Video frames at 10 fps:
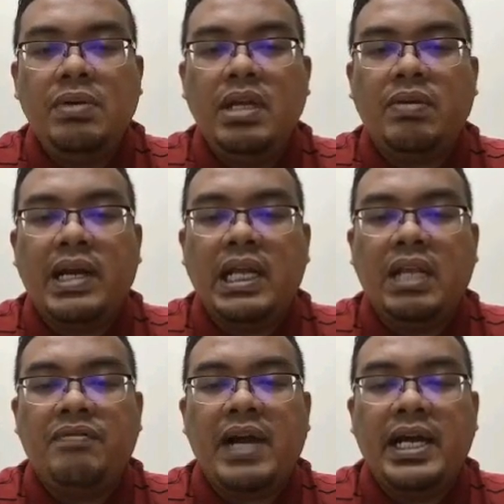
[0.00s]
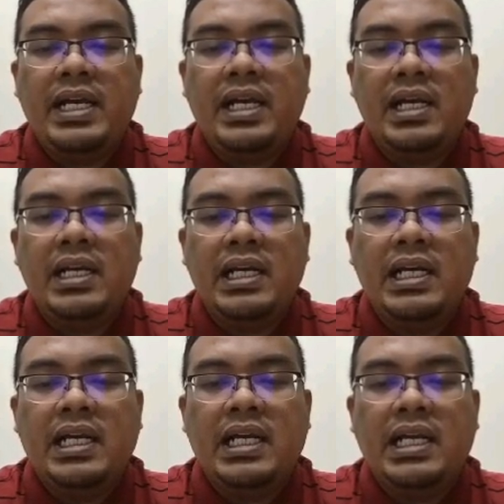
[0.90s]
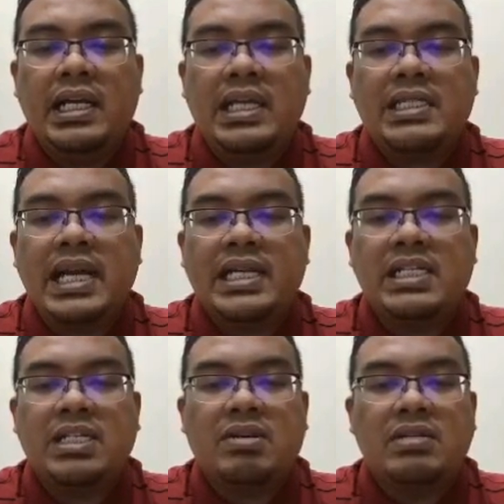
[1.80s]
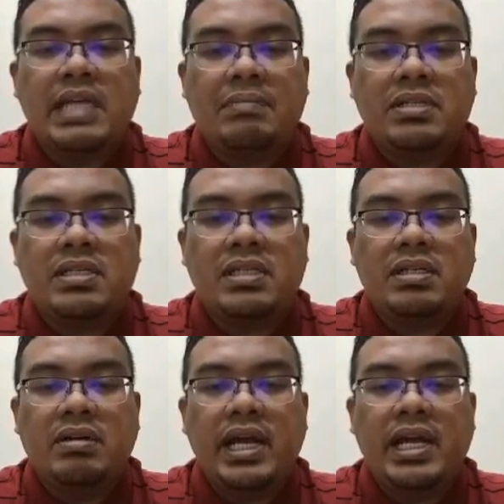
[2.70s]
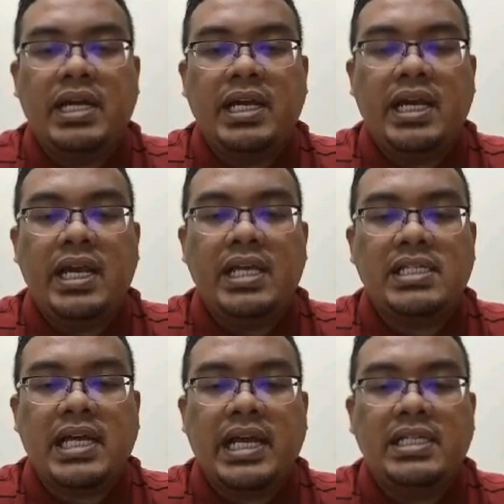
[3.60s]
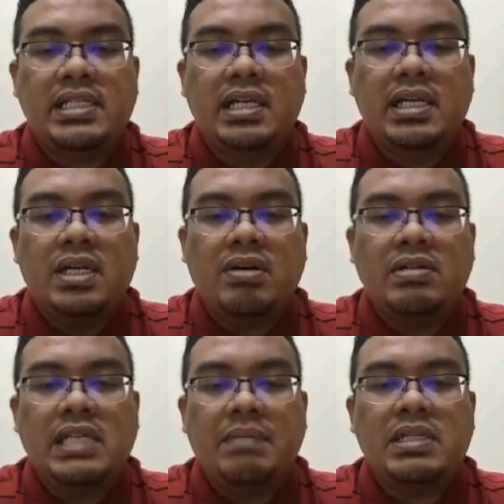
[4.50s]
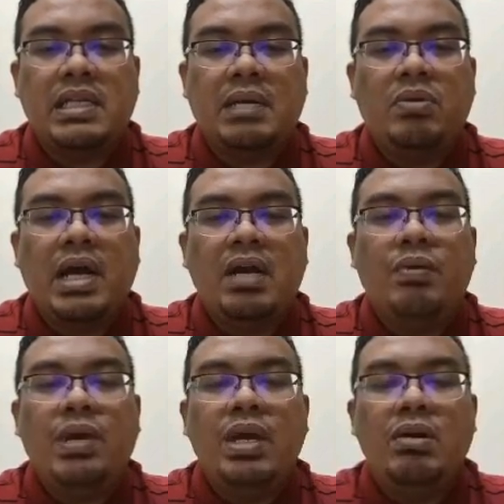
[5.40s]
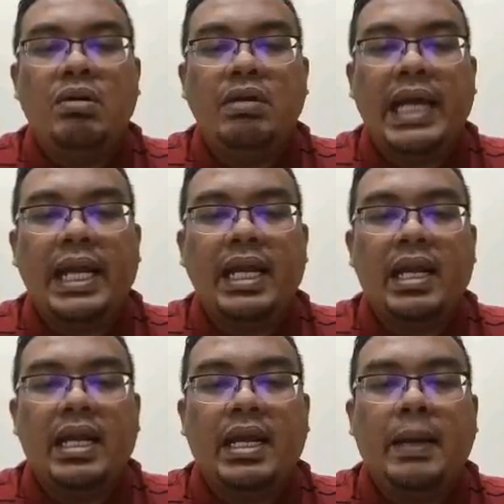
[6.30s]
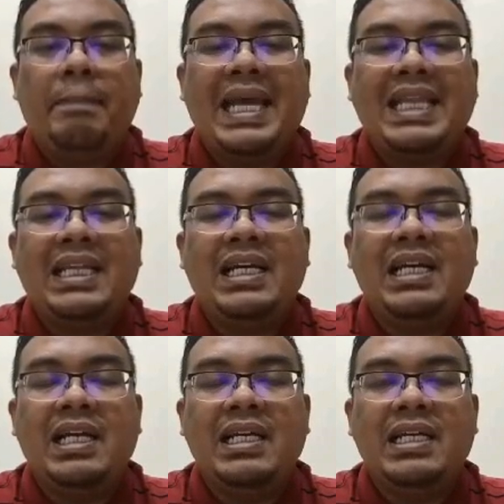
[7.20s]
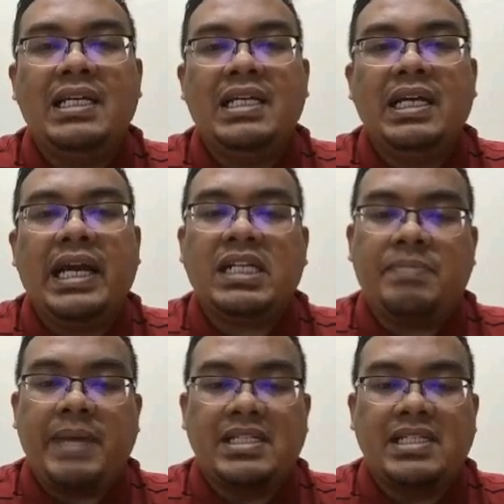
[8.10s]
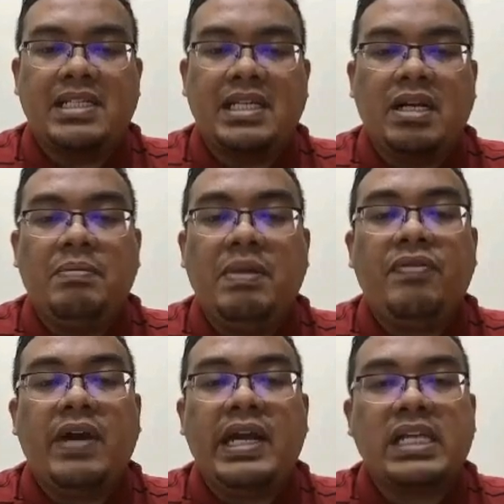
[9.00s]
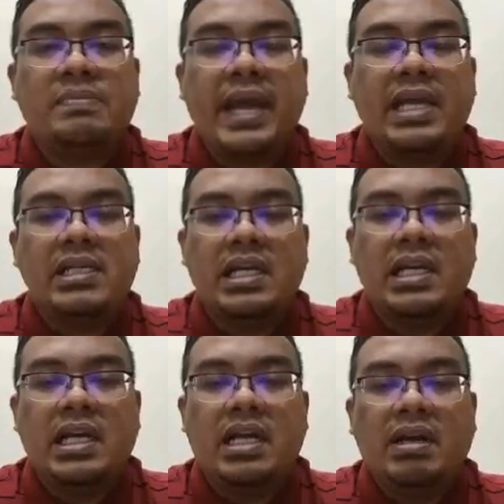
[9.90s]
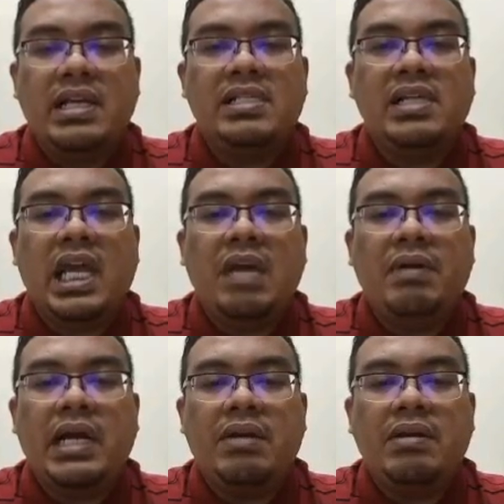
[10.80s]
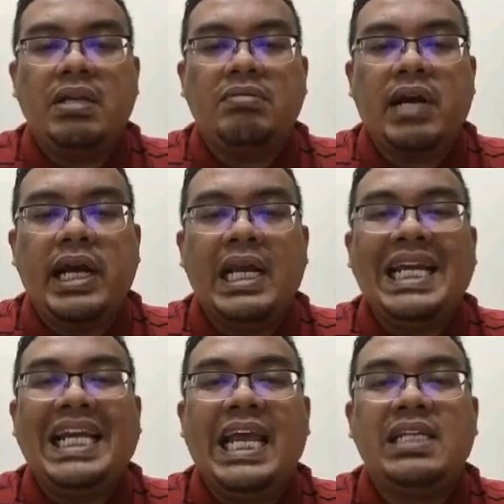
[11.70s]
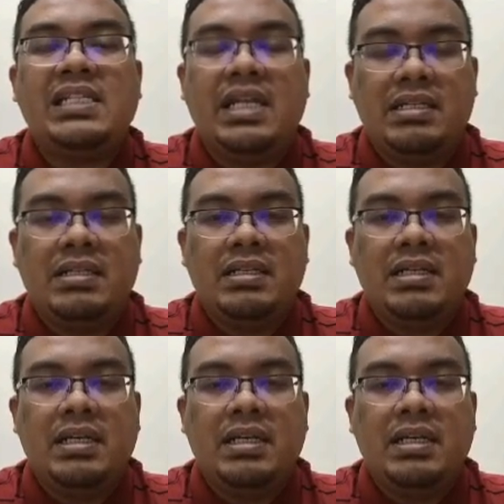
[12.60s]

you need to identify the science concepts. Okay, the key science concepts. Number 1, we know that matter expands. Now, before it expands, now this is the keyword that you need to write: gains heat.